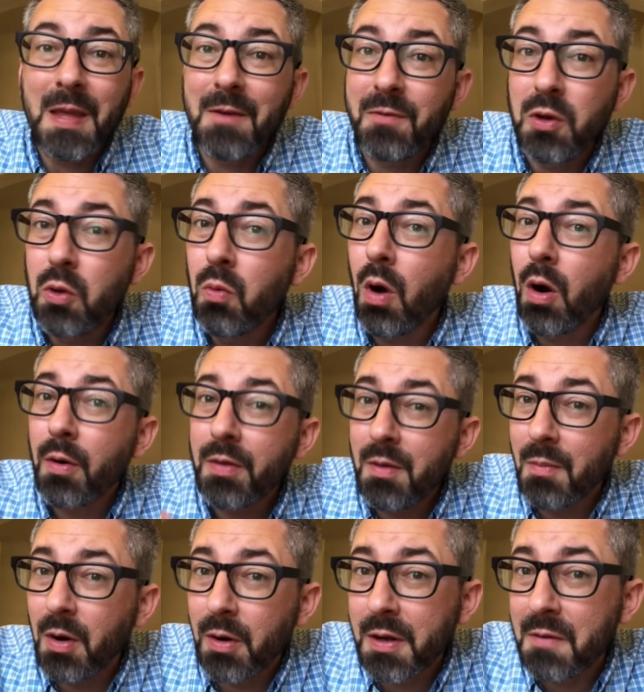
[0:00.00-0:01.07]
If you are in the
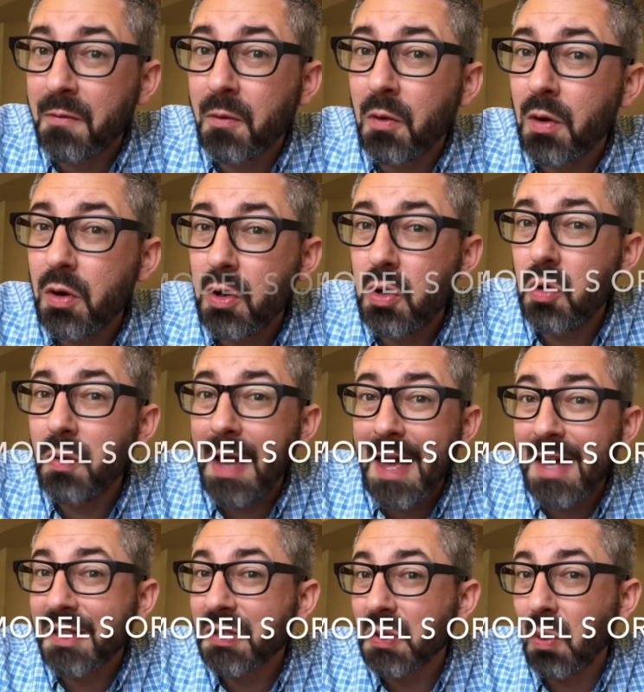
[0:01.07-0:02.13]
market for a new
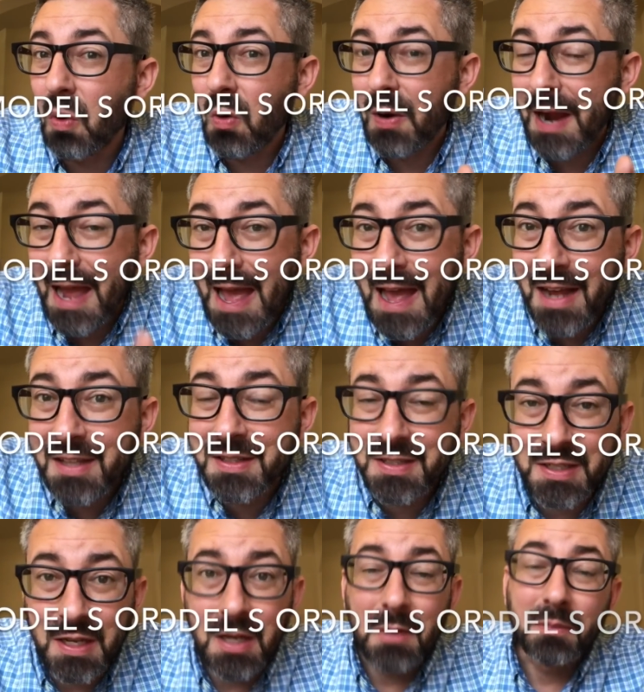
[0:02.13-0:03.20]
S or
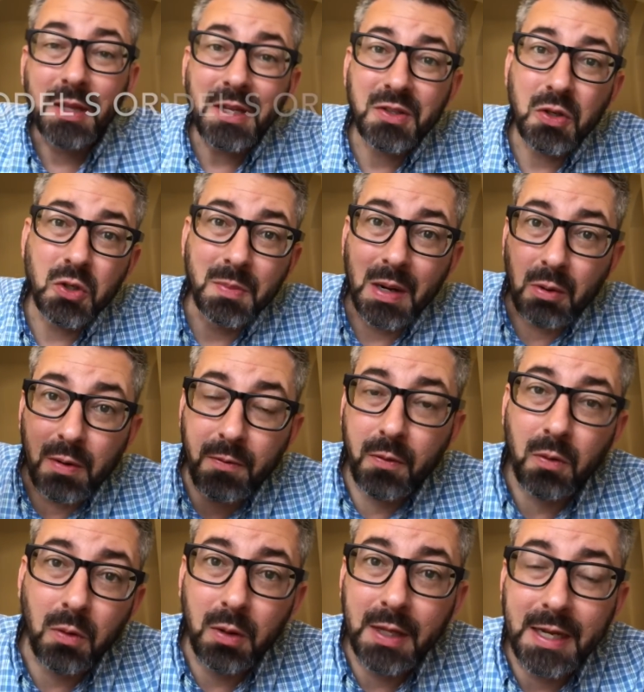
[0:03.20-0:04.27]
X, please use my
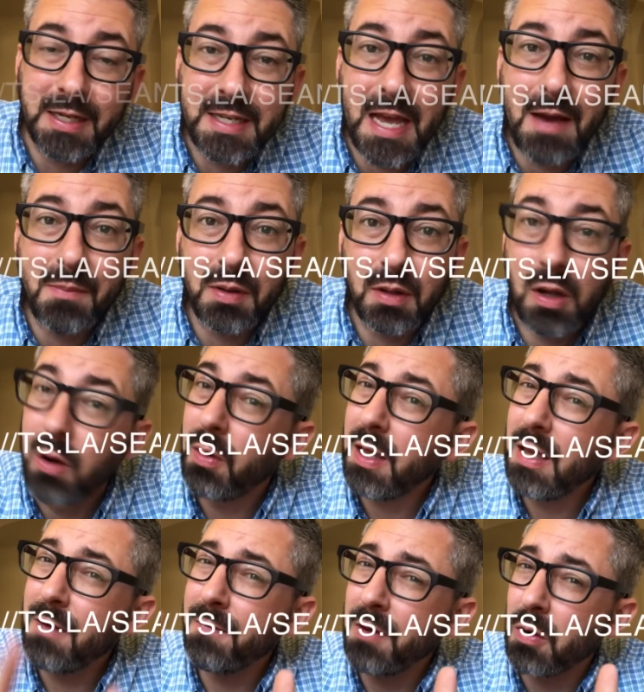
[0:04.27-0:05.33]
referral link down below.
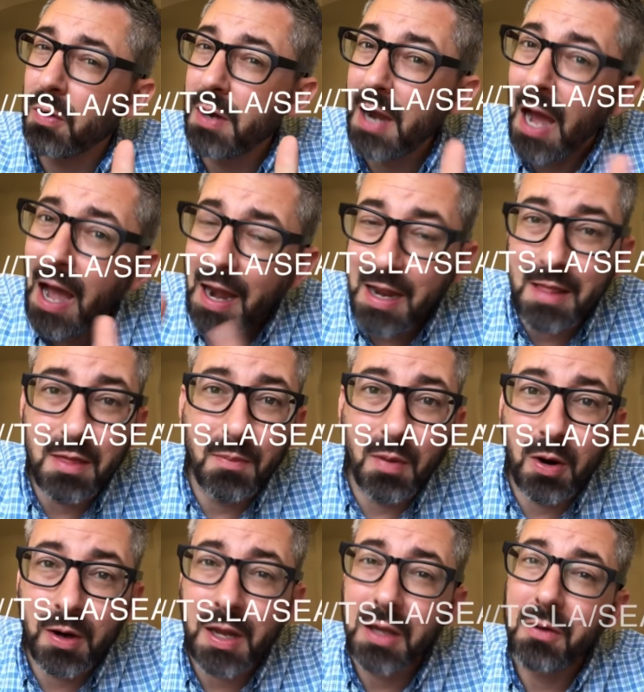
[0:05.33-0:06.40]
If you're not in the
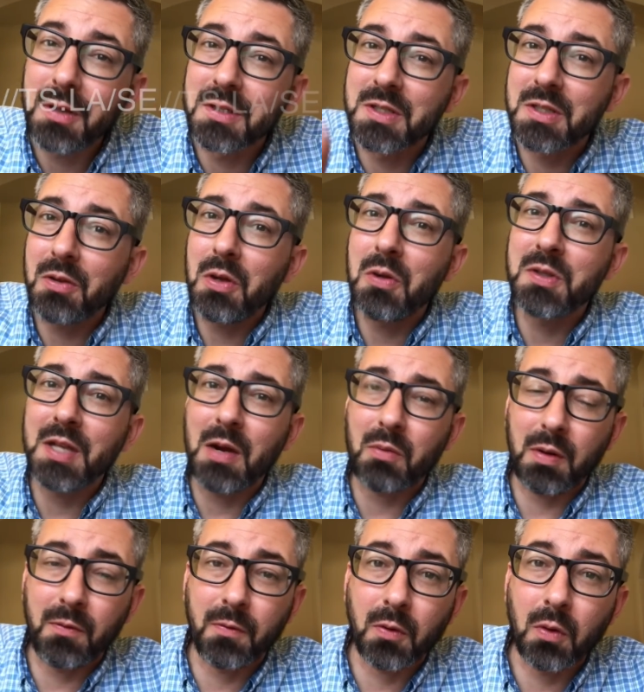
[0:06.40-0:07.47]
market, you can still use that
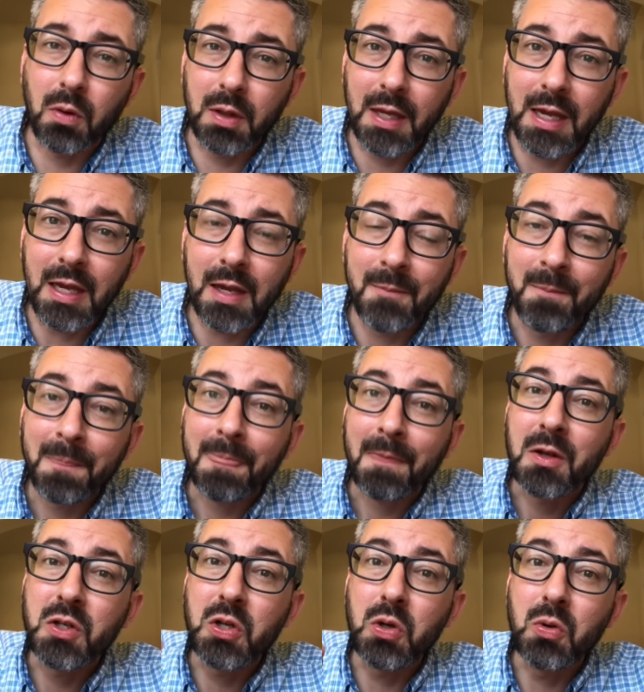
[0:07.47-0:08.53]
referral link
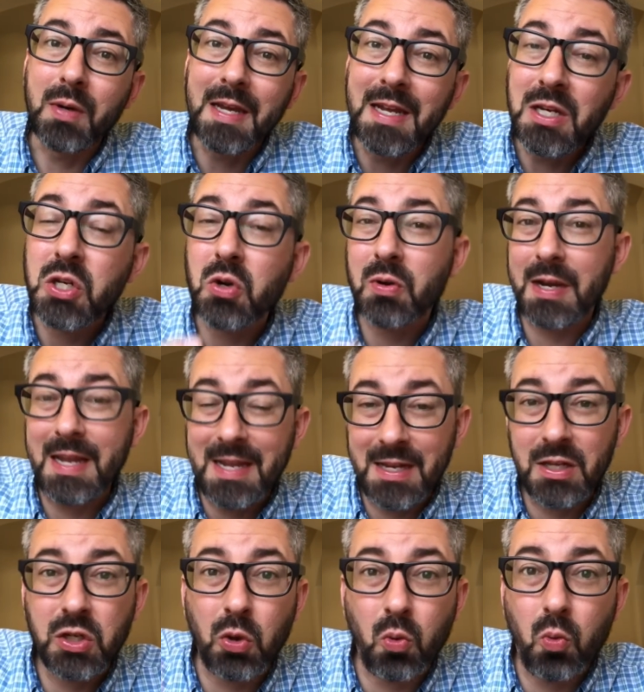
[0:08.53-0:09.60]
to enter
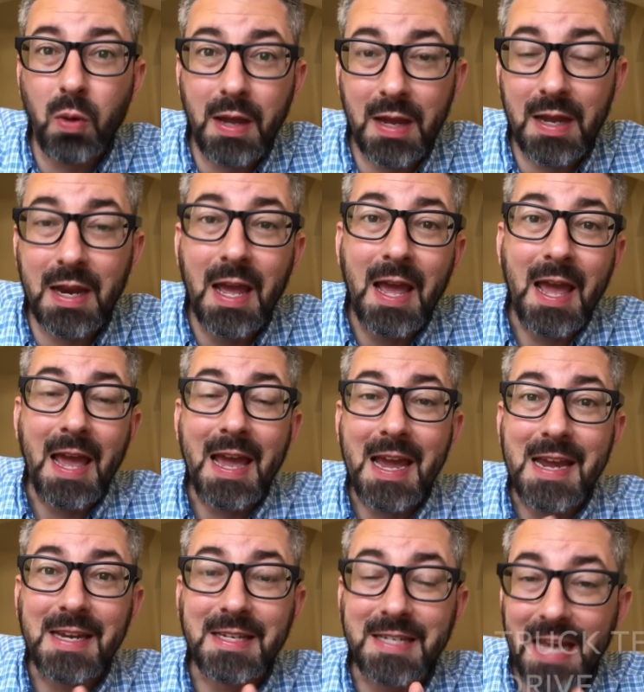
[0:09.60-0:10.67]
in to win
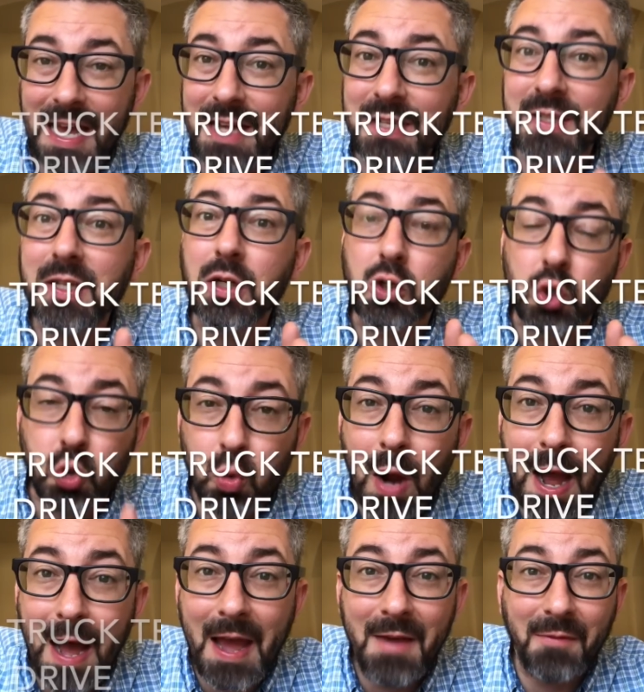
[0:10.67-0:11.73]
a test
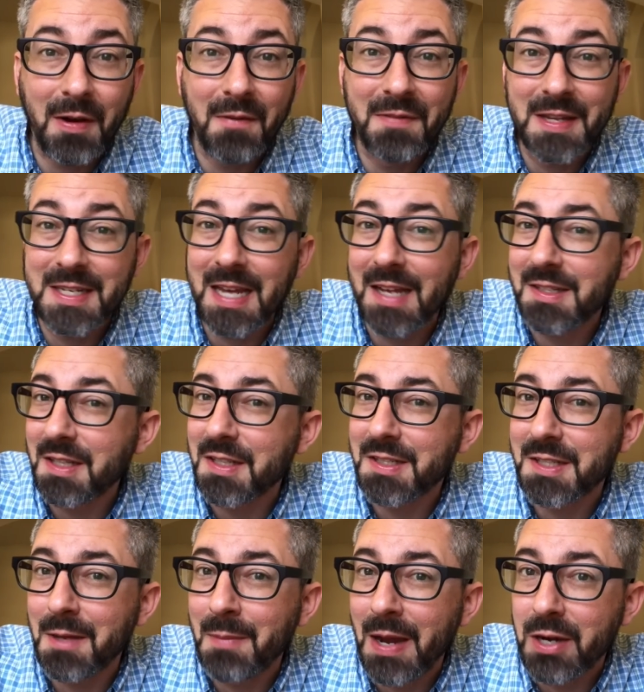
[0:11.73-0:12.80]
drive of the Tesla
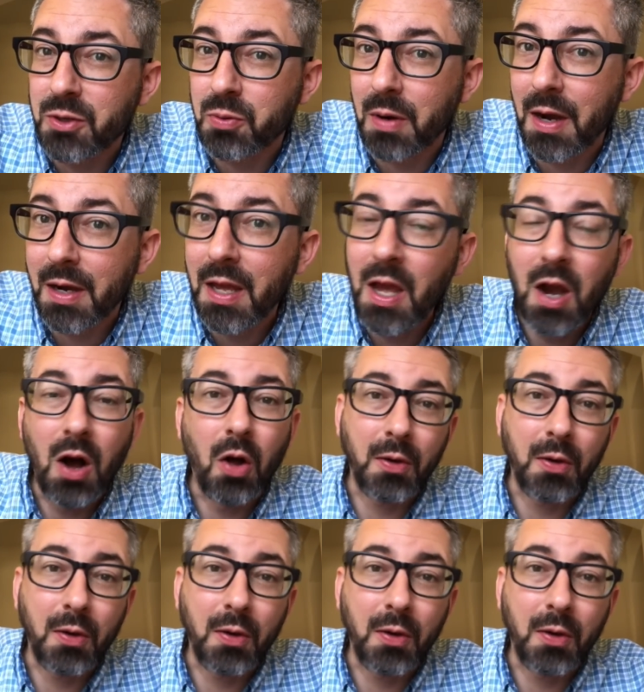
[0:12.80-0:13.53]
semi-truck.